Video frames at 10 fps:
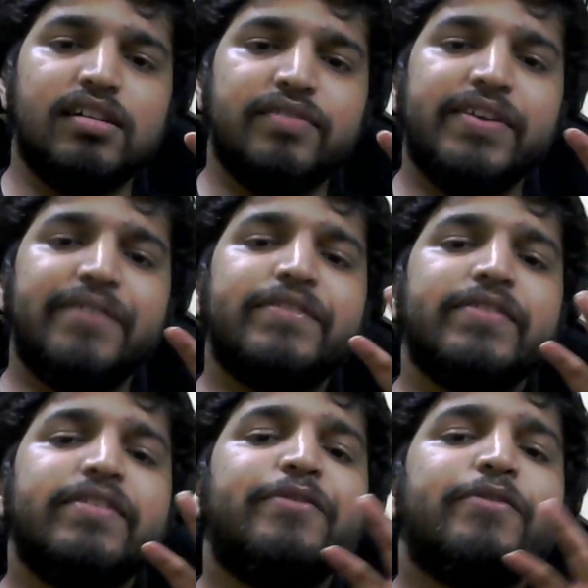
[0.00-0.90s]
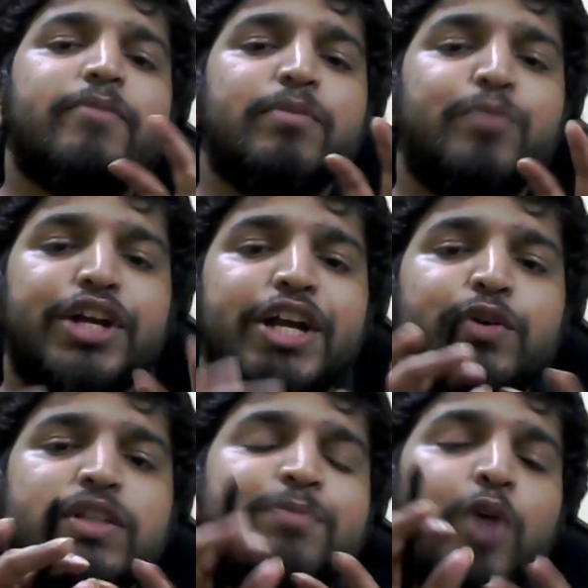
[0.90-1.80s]
we've put it into
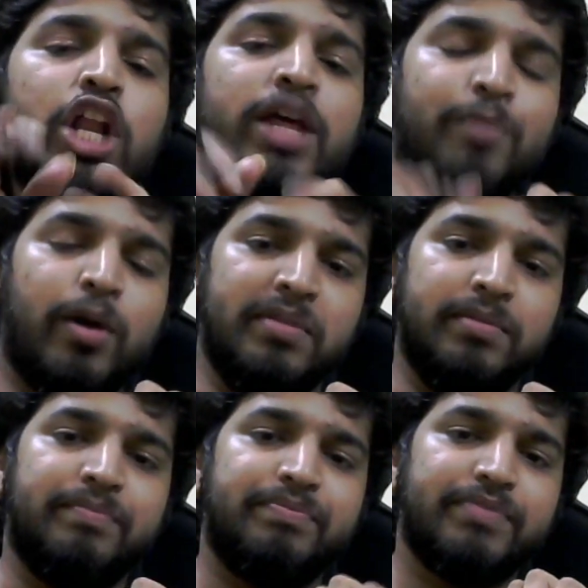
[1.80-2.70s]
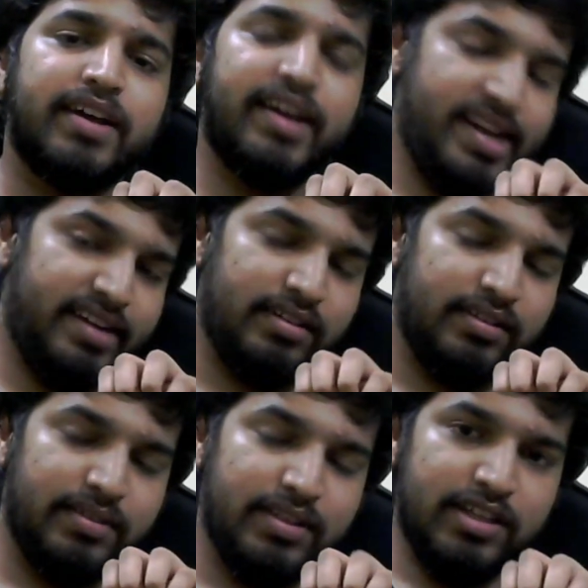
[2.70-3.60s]
a smaller problem, correct?
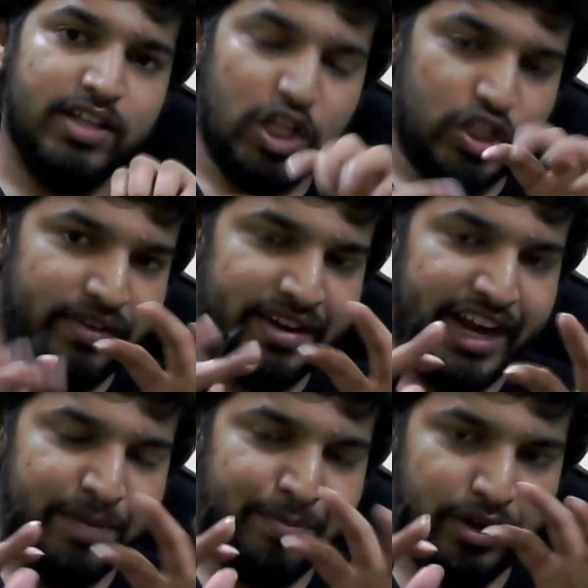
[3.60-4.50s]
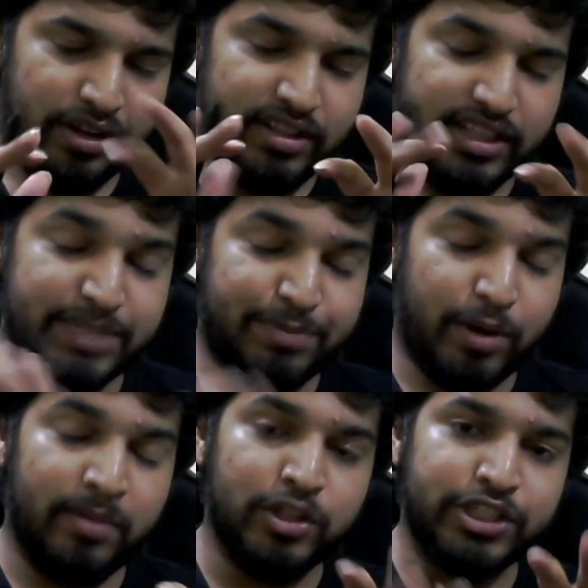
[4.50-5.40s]
So we'll try to put this
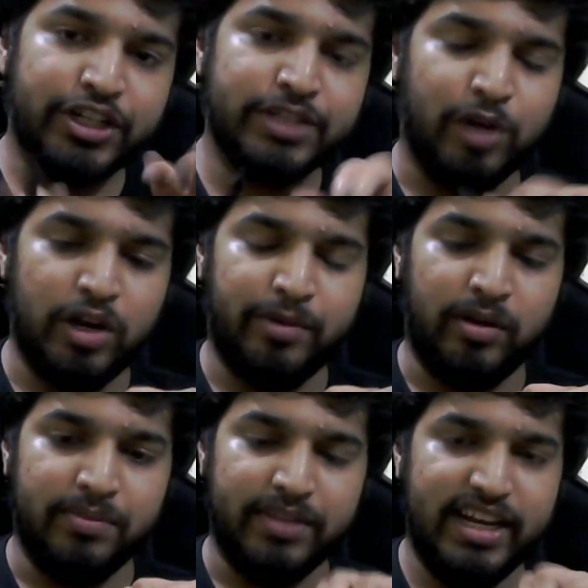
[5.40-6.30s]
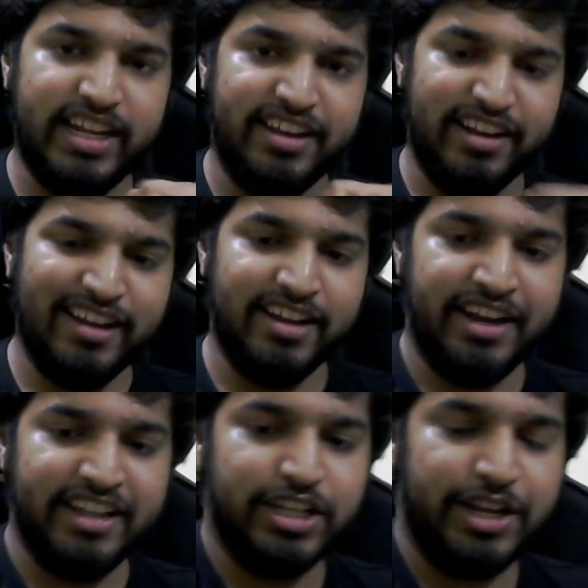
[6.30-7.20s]
problem also into a smaller problem, the linear
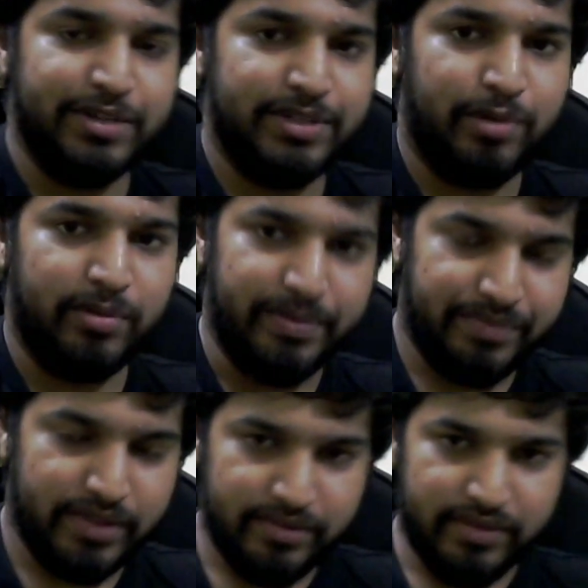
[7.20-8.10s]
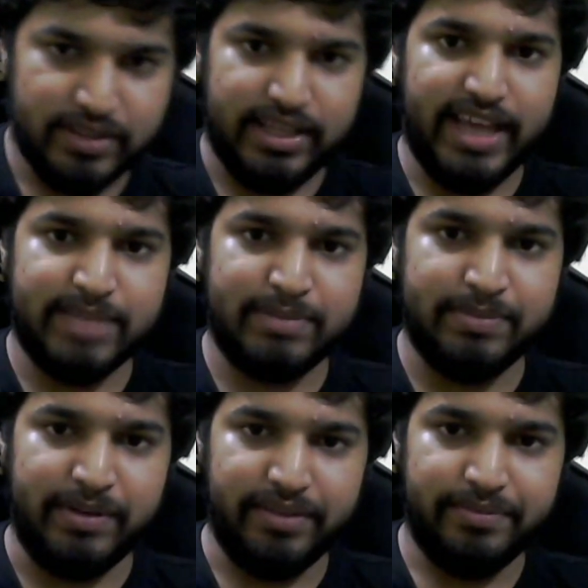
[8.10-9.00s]
integer equation problem, which is ax plus
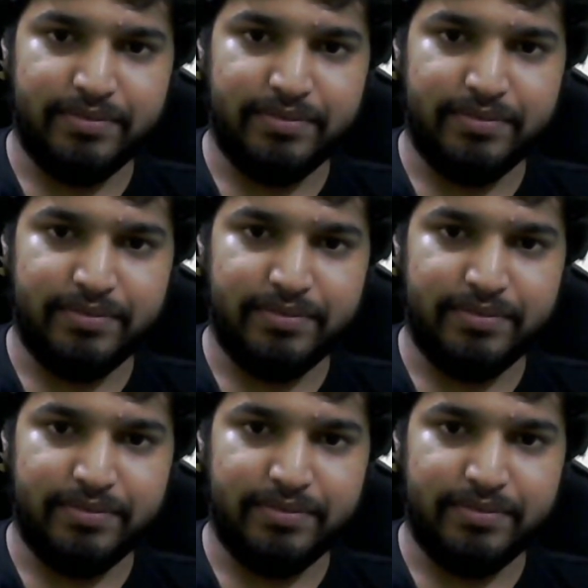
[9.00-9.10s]
by.